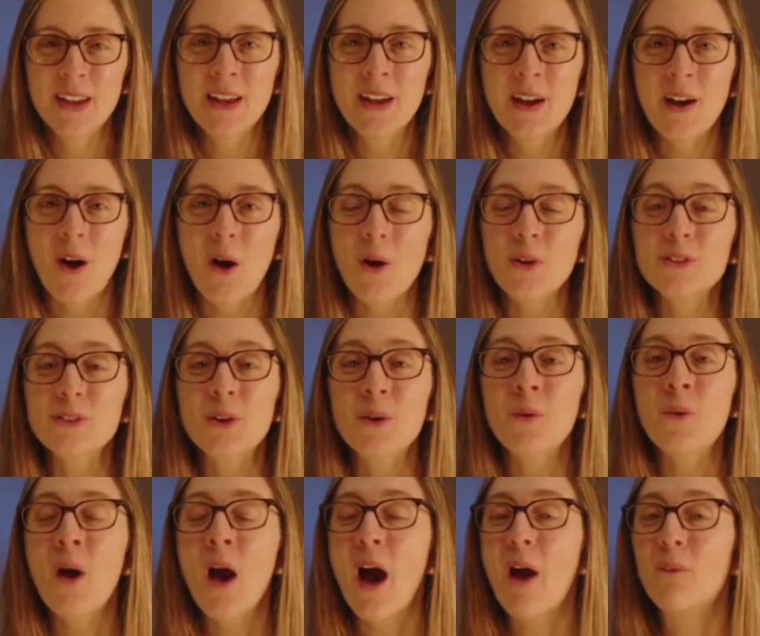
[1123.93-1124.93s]

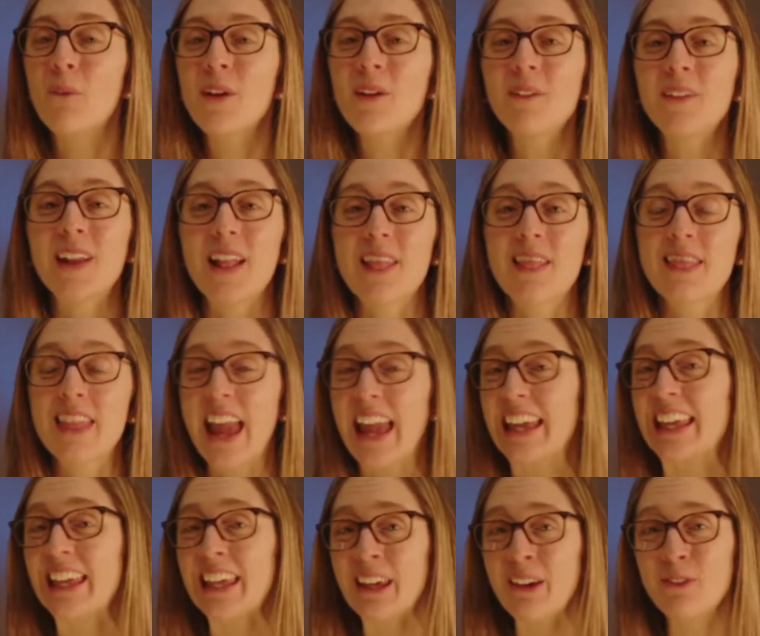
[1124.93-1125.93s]
Also, we want to
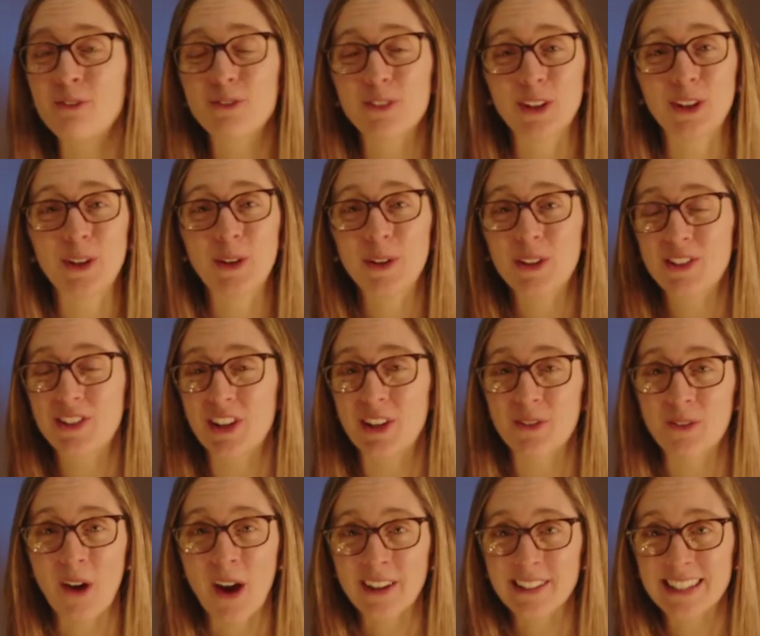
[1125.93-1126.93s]
thank you for your
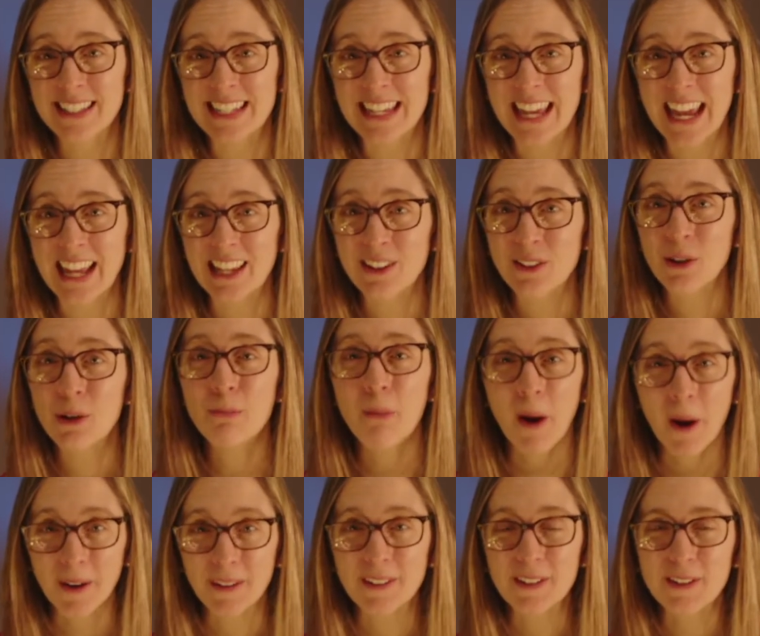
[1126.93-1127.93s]
generosity and your
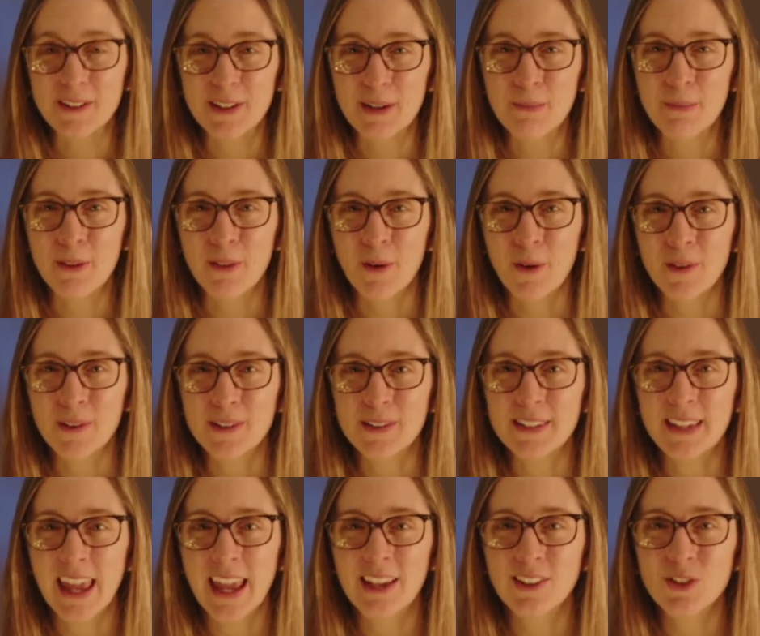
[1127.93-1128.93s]
partnership with
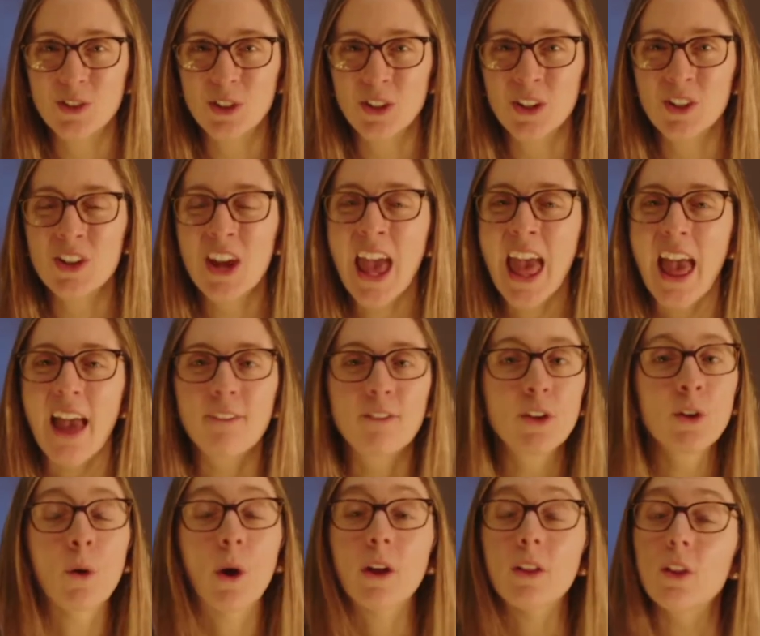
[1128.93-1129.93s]
Aldersgate Church. If
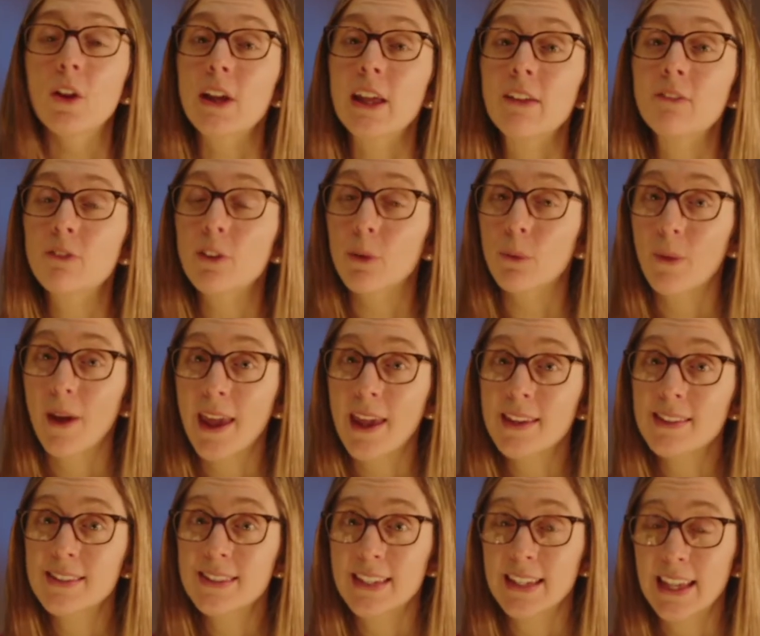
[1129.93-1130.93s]
you are looking for
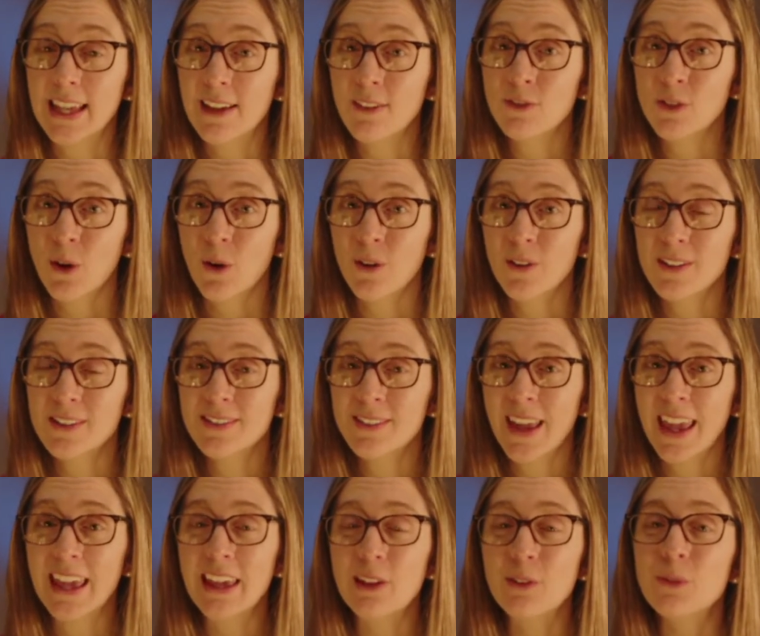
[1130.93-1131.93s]
ways to give to
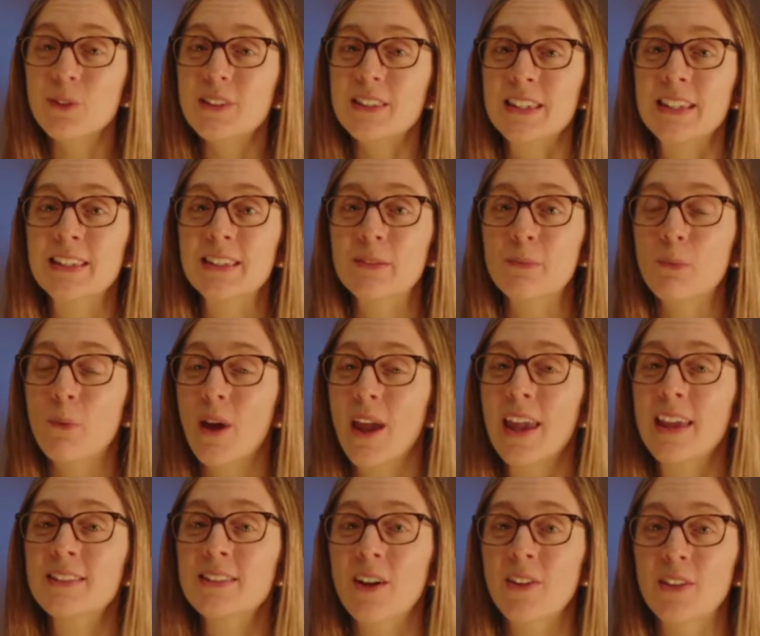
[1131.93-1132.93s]
Aldersgate, you will see some
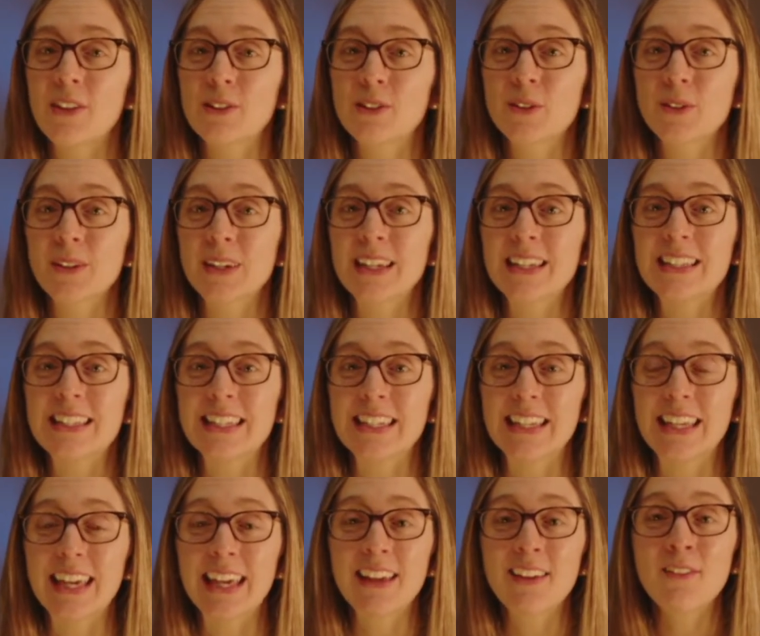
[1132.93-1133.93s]
ways on the screen to
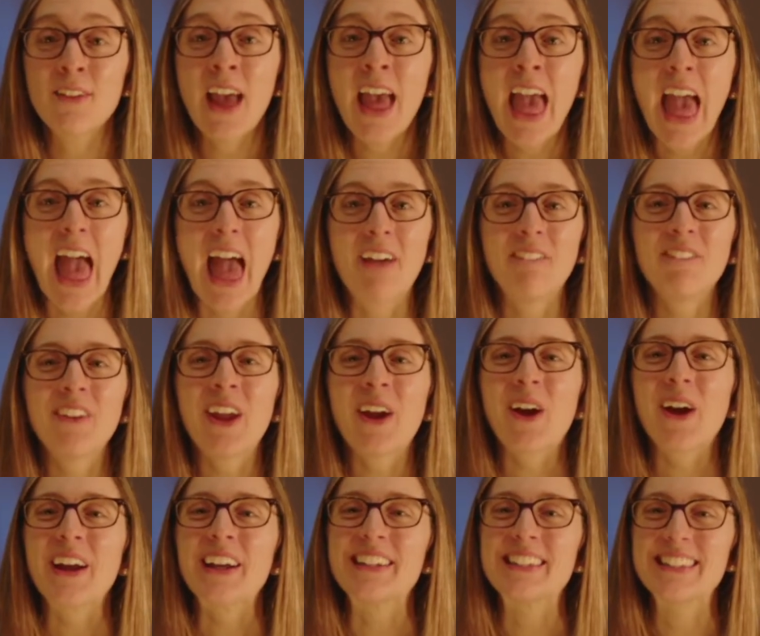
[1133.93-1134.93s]
give, and we
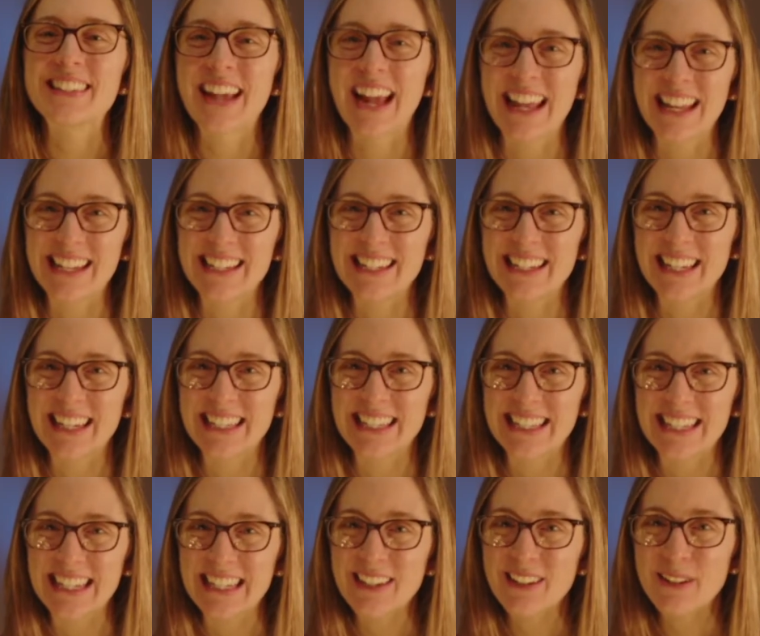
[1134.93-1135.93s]
are excited to
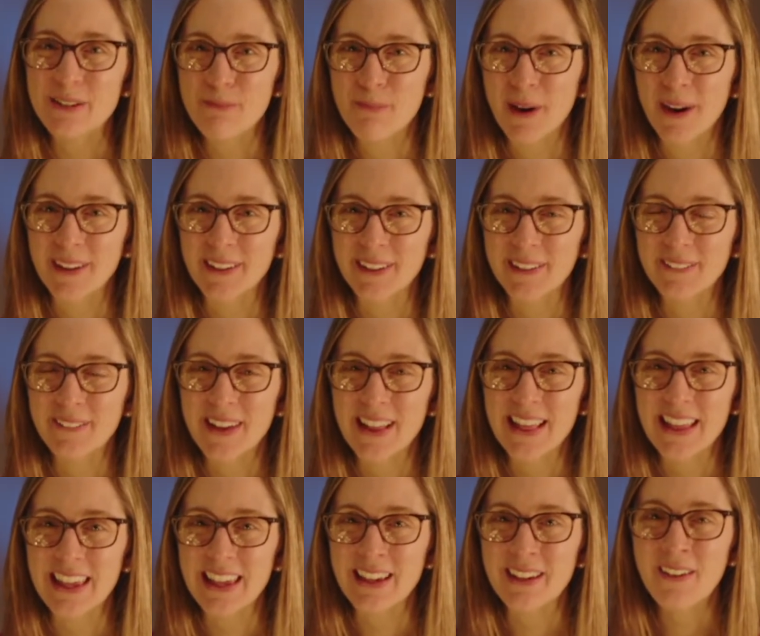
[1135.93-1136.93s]
continue to partner
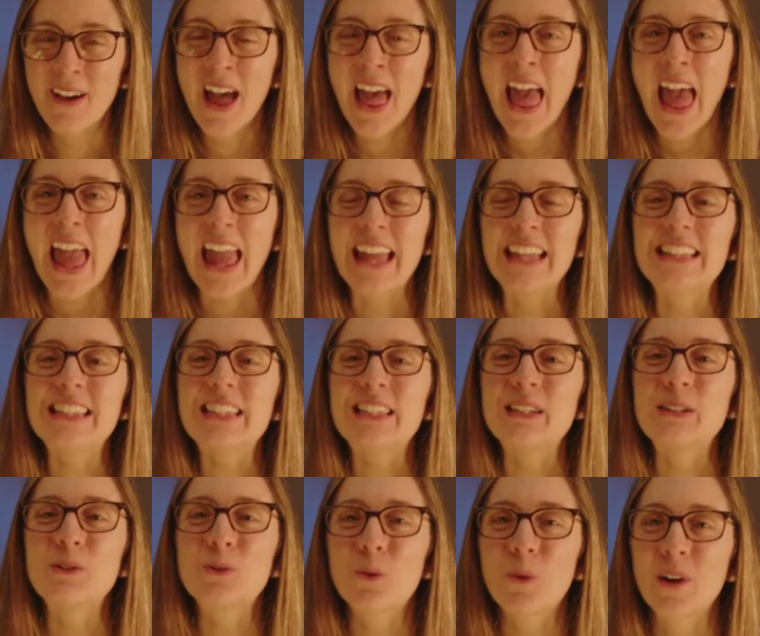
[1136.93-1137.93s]
with you
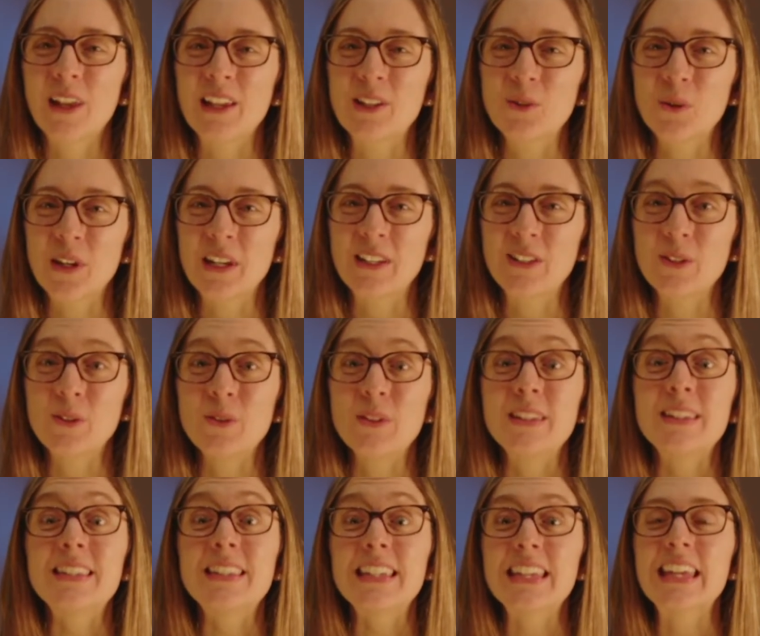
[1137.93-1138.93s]
into 2022 to
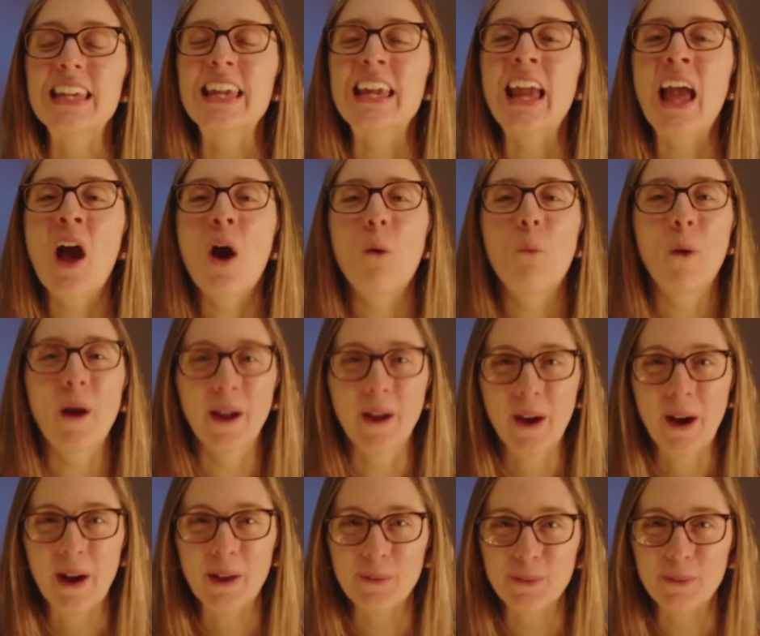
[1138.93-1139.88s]
see what God will